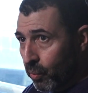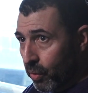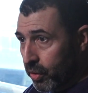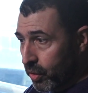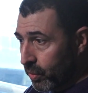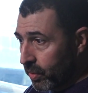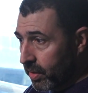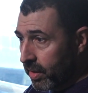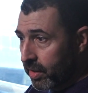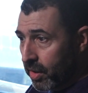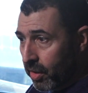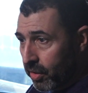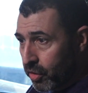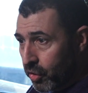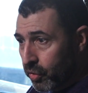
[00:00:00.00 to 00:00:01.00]
Would
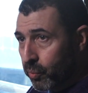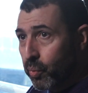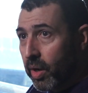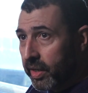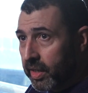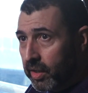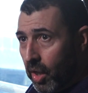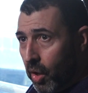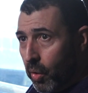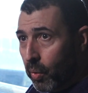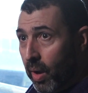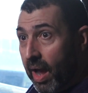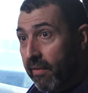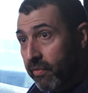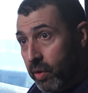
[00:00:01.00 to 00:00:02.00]
you're running low.
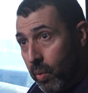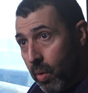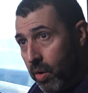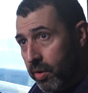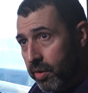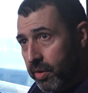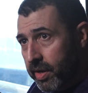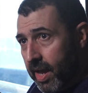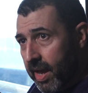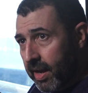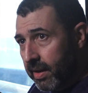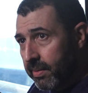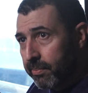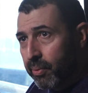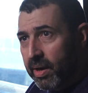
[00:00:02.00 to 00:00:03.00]
Have you ordered yet?
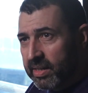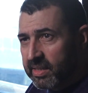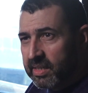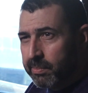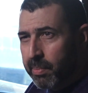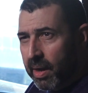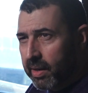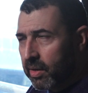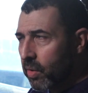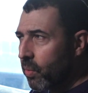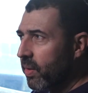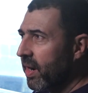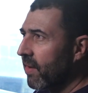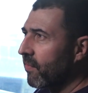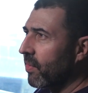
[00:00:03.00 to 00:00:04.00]
And press this button or
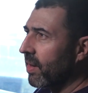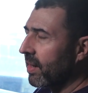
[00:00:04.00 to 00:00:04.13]
whatever.